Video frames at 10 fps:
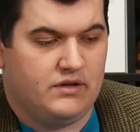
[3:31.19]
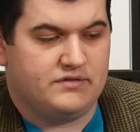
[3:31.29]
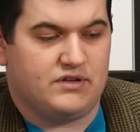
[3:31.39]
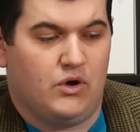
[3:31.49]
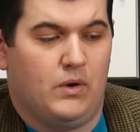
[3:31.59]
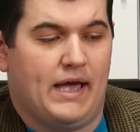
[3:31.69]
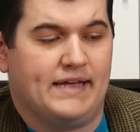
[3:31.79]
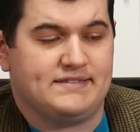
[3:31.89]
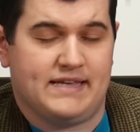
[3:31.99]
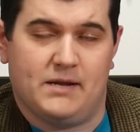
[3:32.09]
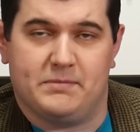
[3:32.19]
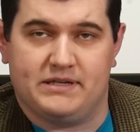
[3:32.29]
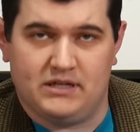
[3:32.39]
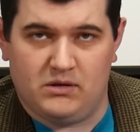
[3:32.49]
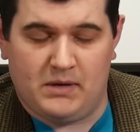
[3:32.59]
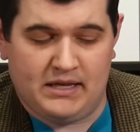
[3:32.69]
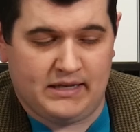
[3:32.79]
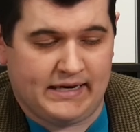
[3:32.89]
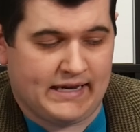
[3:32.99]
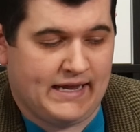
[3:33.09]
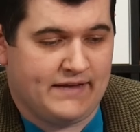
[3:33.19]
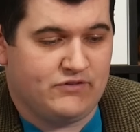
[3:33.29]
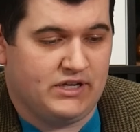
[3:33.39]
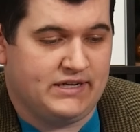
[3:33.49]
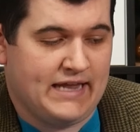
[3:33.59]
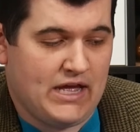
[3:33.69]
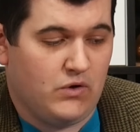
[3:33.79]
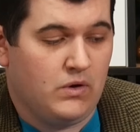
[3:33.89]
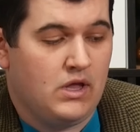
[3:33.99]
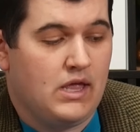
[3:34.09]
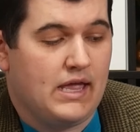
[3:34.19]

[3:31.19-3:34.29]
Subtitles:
So I set up a kilowatt like I have done now,